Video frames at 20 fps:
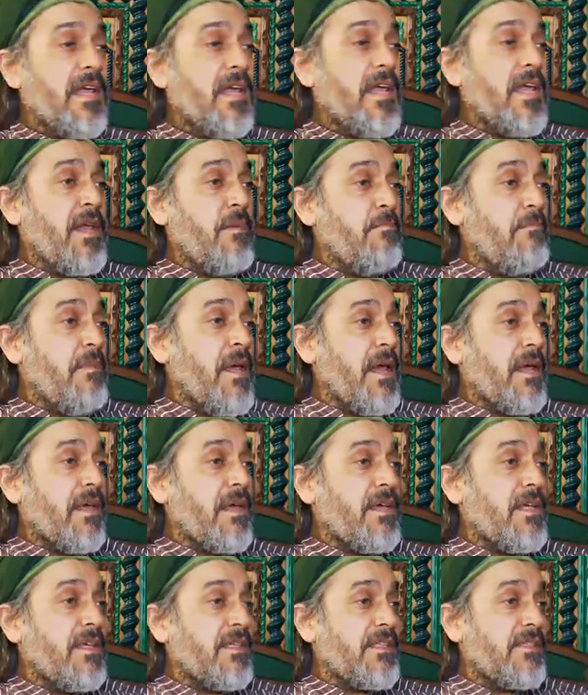he
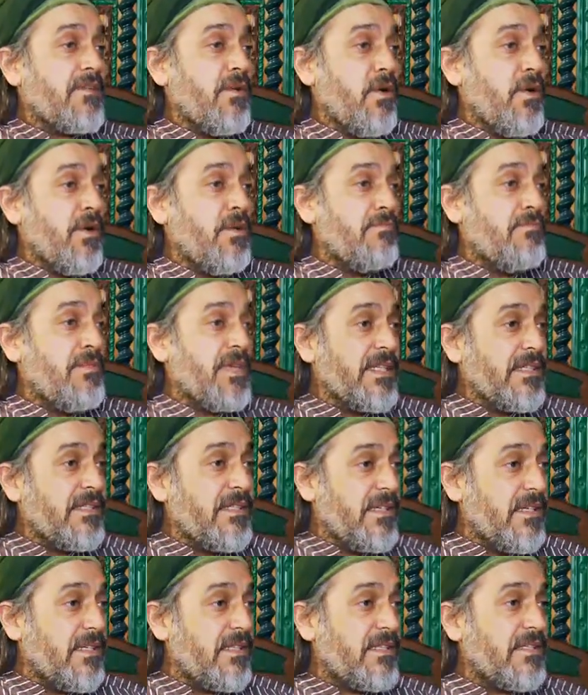make his own
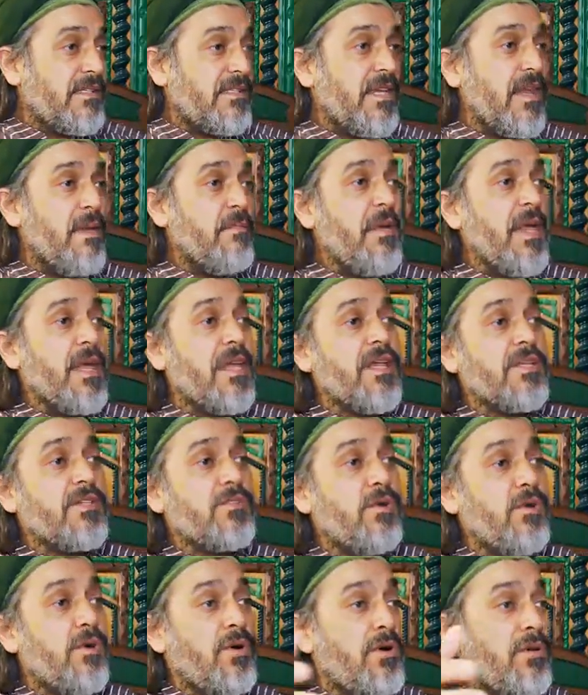business, he make
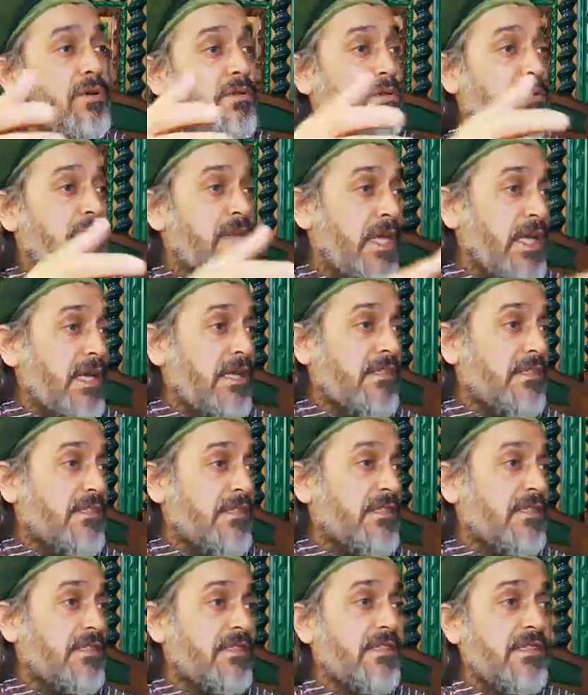his own
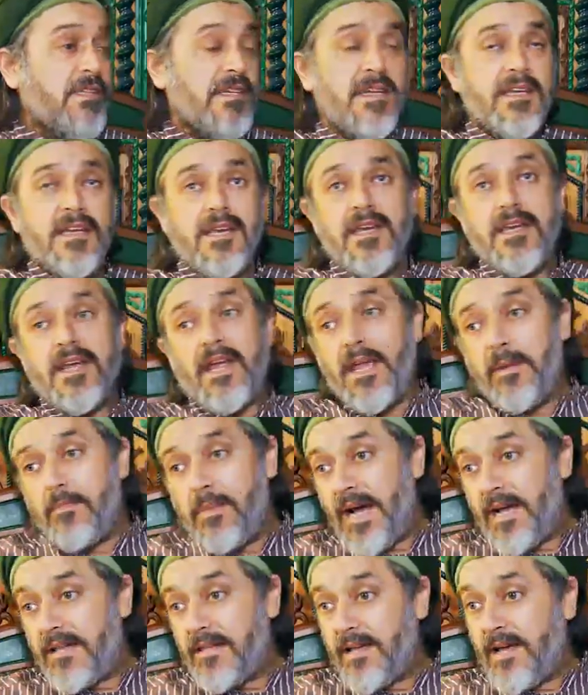things,
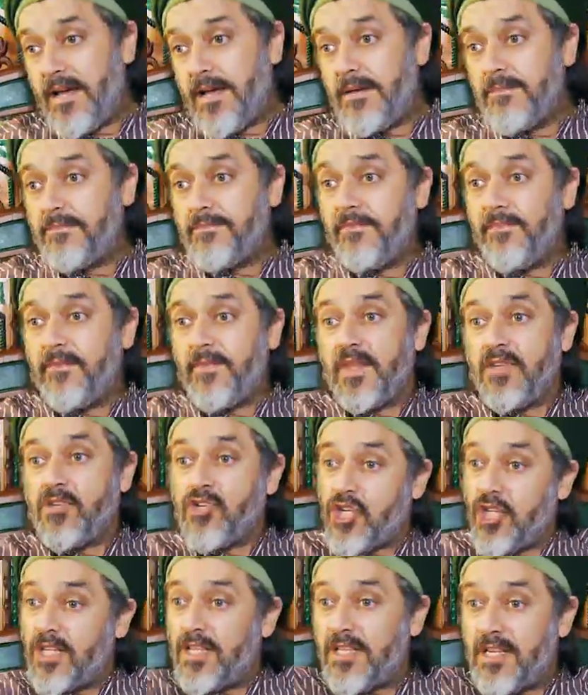ibadah,
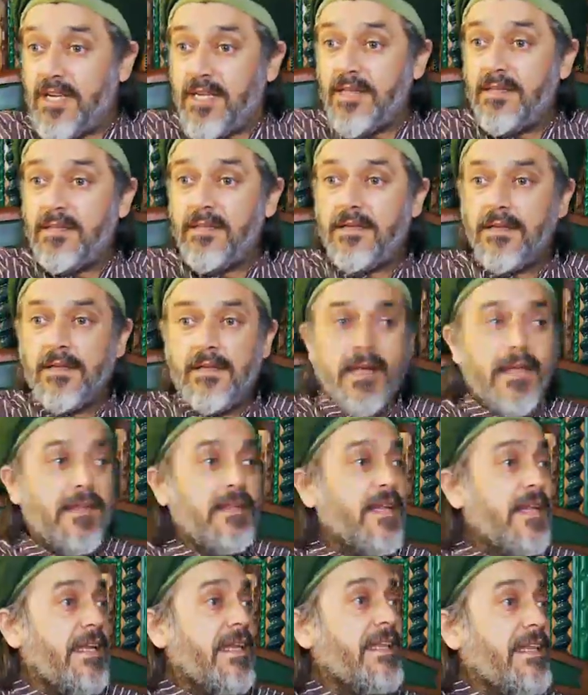children,
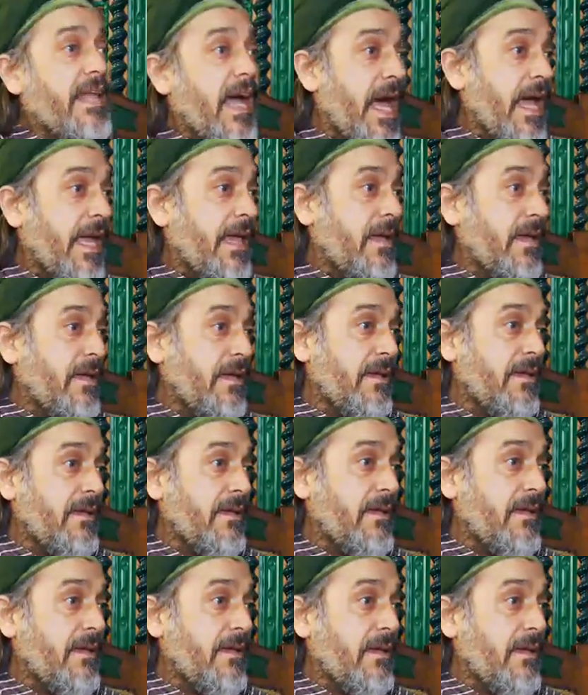and then he die.
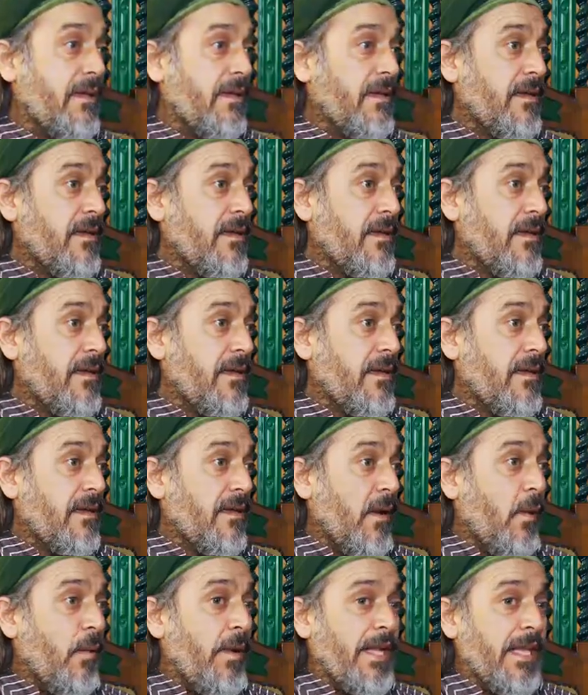
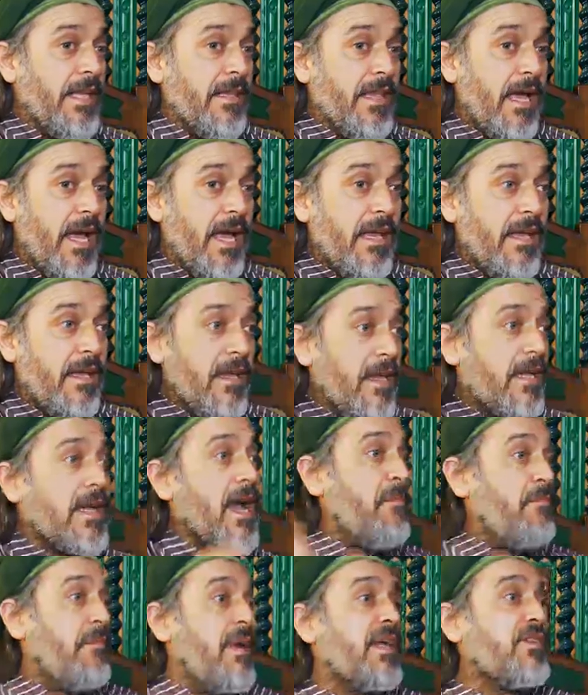And when he die, he
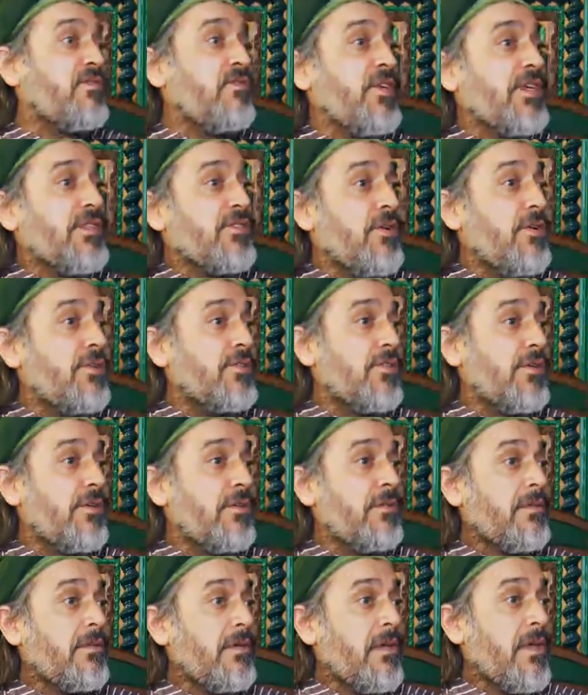come back to his own
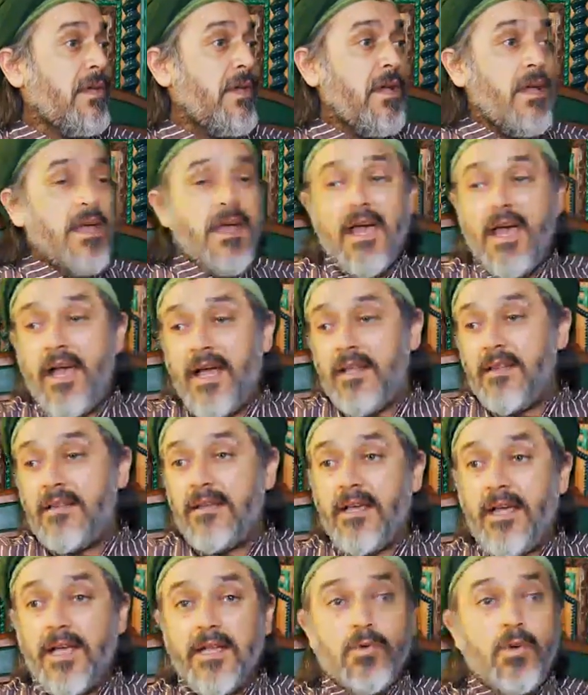zone. And
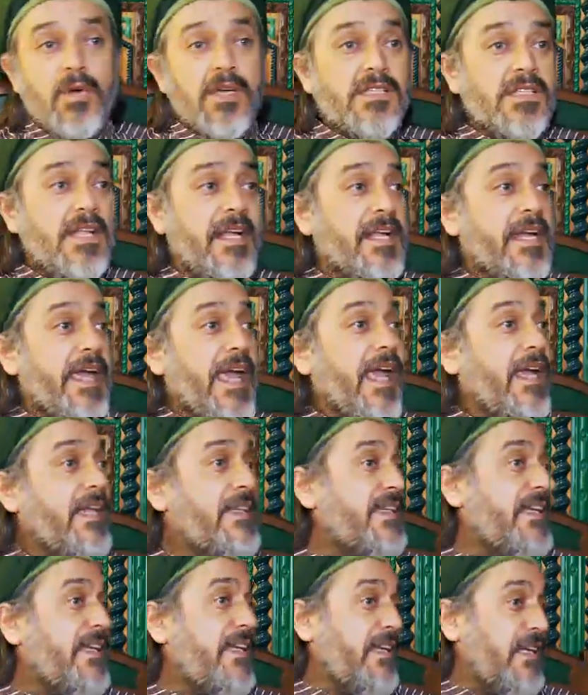it was like
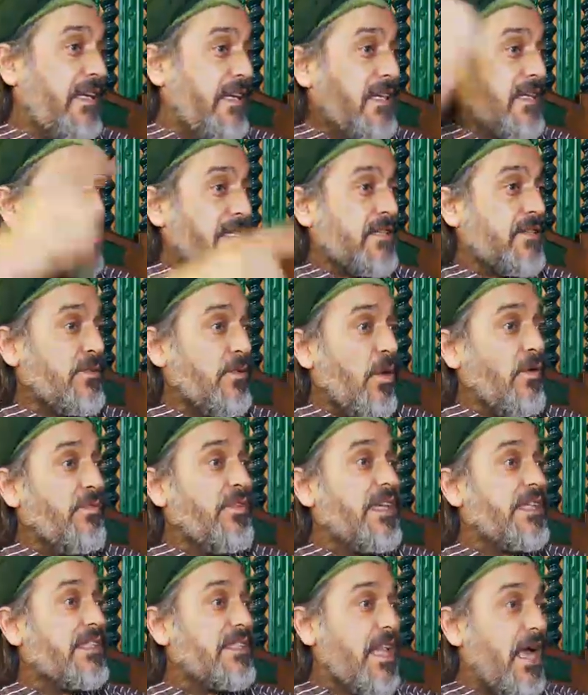80 years of
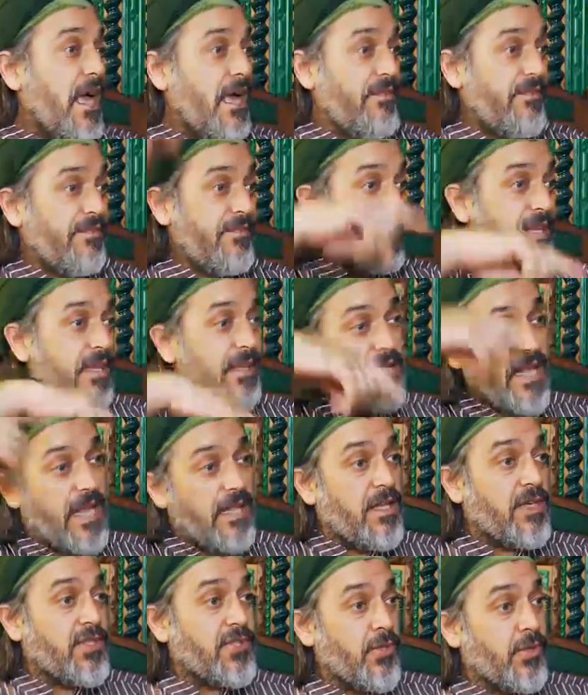his life in the
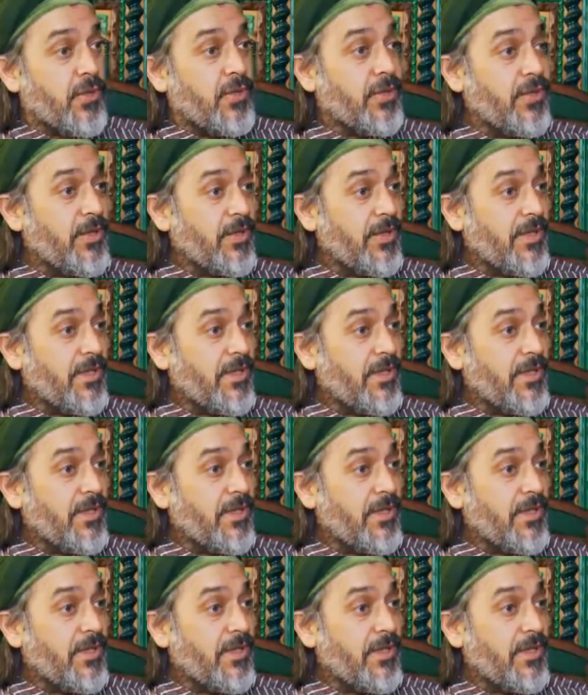other zone.